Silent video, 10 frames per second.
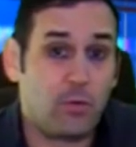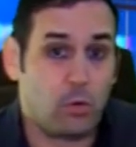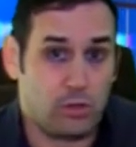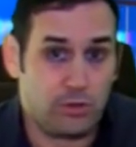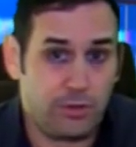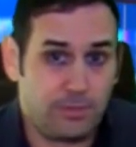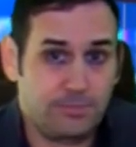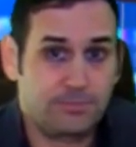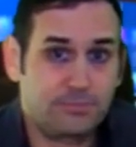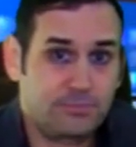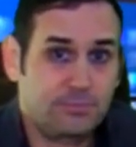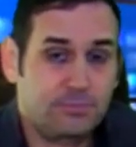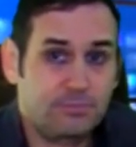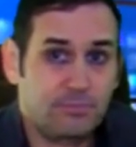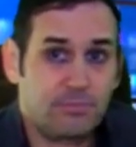of the world,
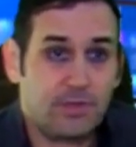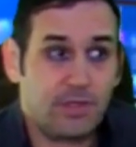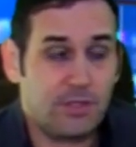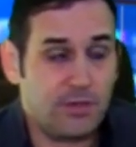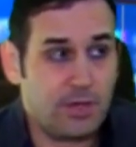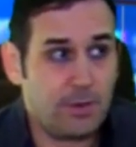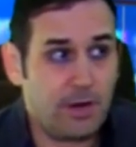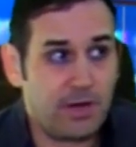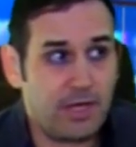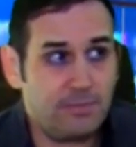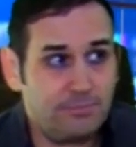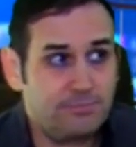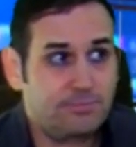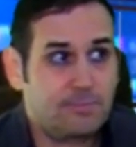including America.